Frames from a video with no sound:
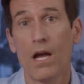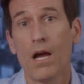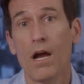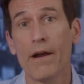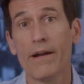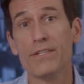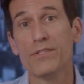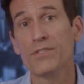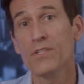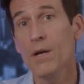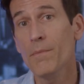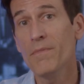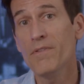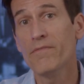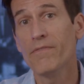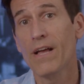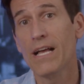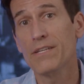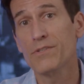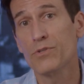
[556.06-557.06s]
All right, some
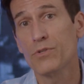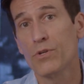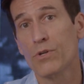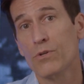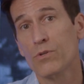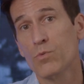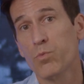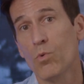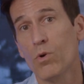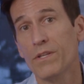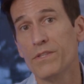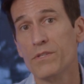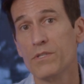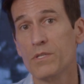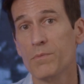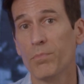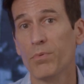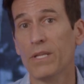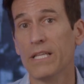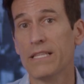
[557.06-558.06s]
investors want to
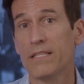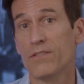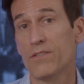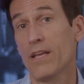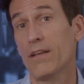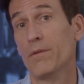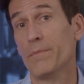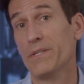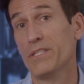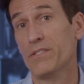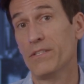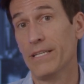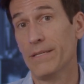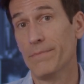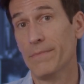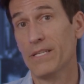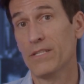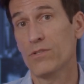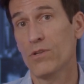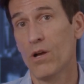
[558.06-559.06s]
split settlement
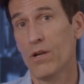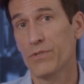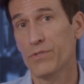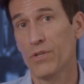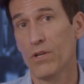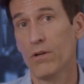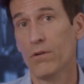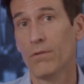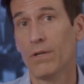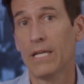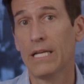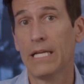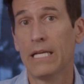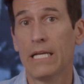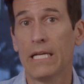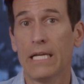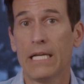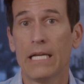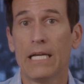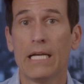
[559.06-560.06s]
statements also.
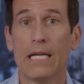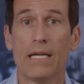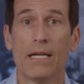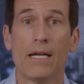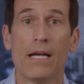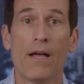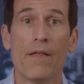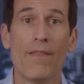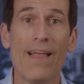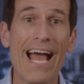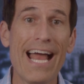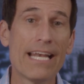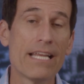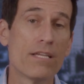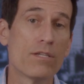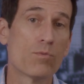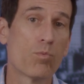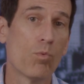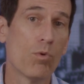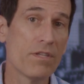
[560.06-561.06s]
That
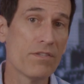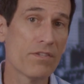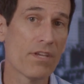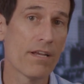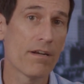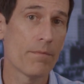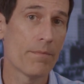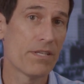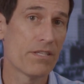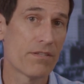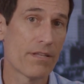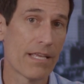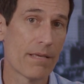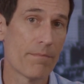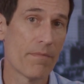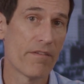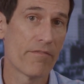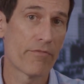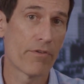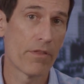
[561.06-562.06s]
is one settlement
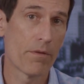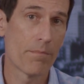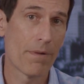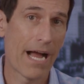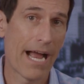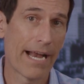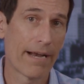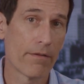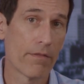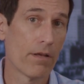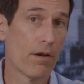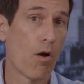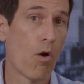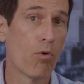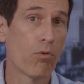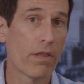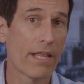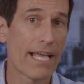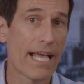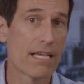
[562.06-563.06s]
statement for the buyer that
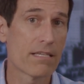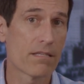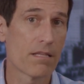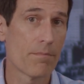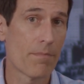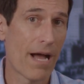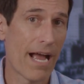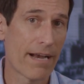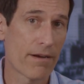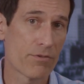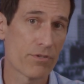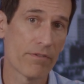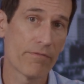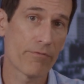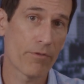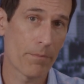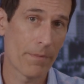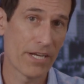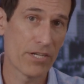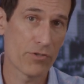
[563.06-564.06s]
only has the buyer's
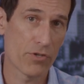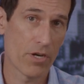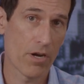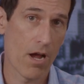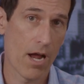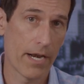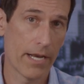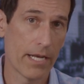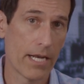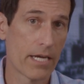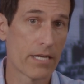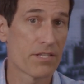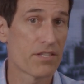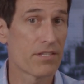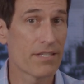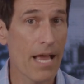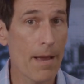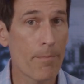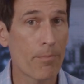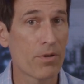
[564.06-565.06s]
information on it, and a
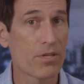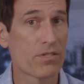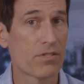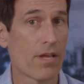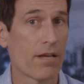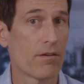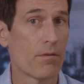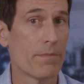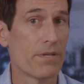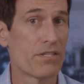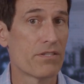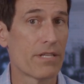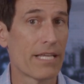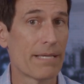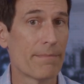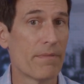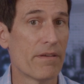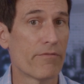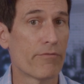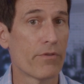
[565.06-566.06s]
separate settlement
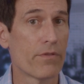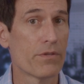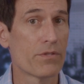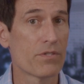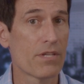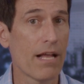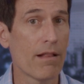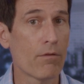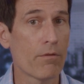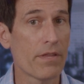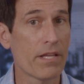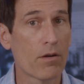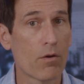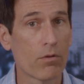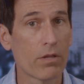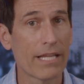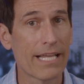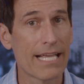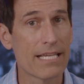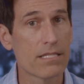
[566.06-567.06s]
statement for the seller that
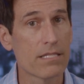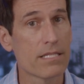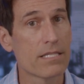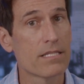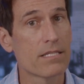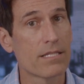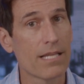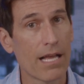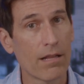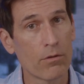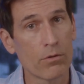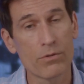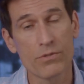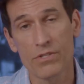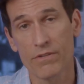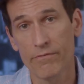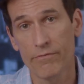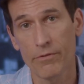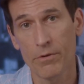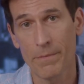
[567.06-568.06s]
only has the seller's
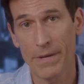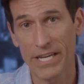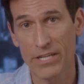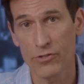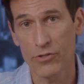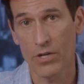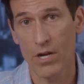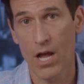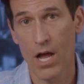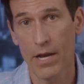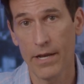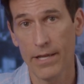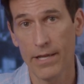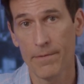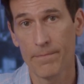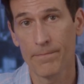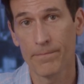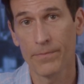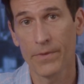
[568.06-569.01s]
information on it.